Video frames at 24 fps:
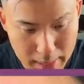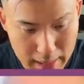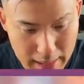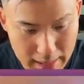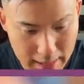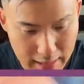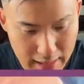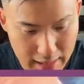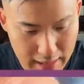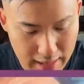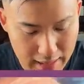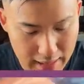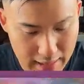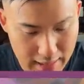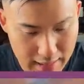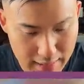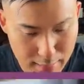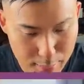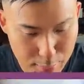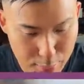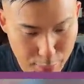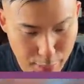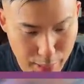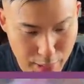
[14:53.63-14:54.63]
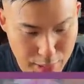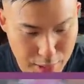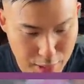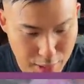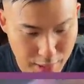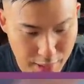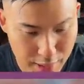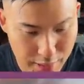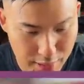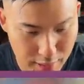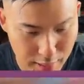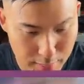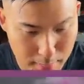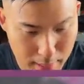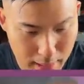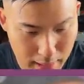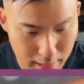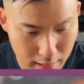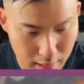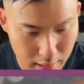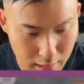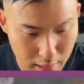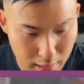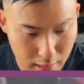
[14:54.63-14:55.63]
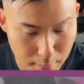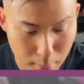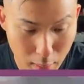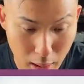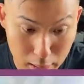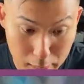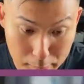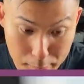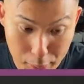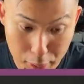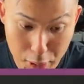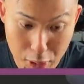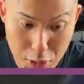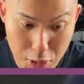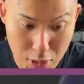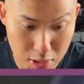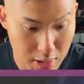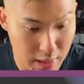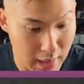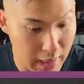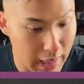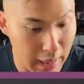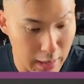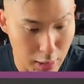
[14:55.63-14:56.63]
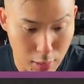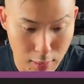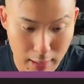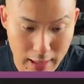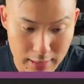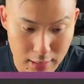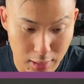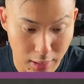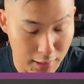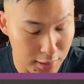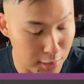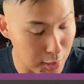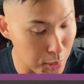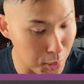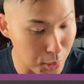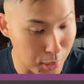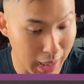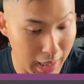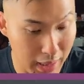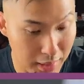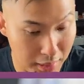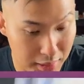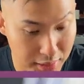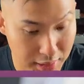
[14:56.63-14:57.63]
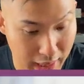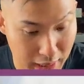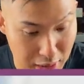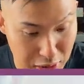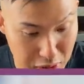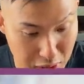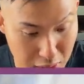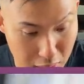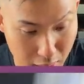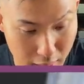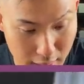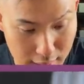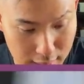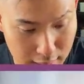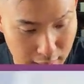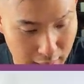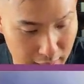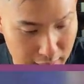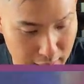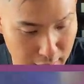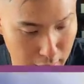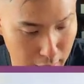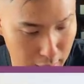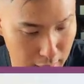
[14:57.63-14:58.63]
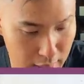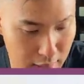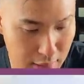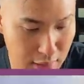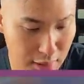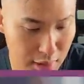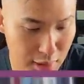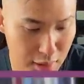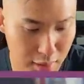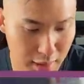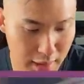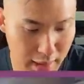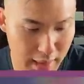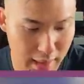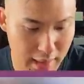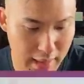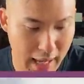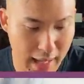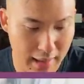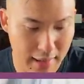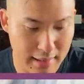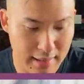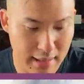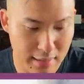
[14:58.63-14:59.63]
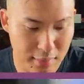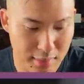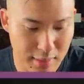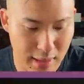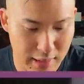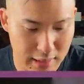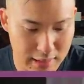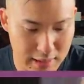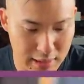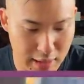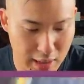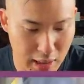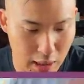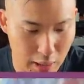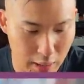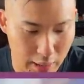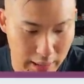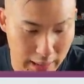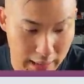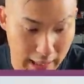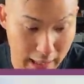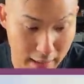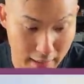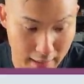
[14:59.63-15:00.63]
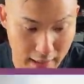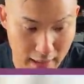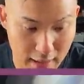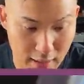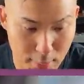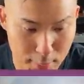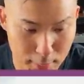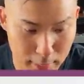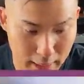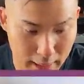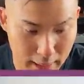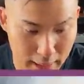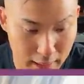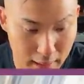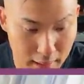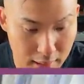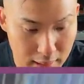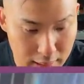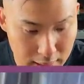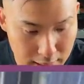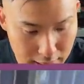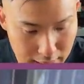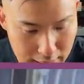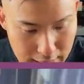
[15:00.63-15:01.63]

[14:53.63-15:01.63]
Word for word: Butler, Precious, LaMelo, Michael Porter Jr., cracked ice school colors. Actually a nice card here considering how the Denver Nuggets are going and how he's playing.